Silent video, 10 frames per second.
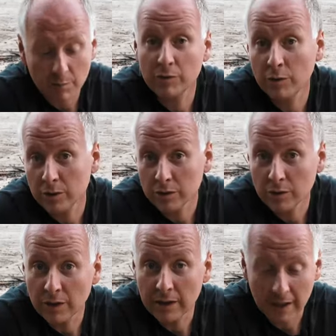Of course, you
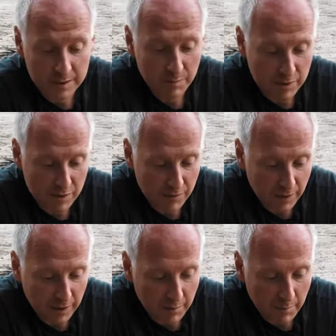need a
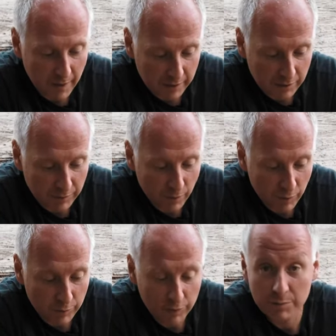specific
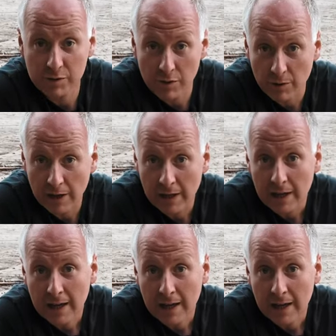microphone from Sony,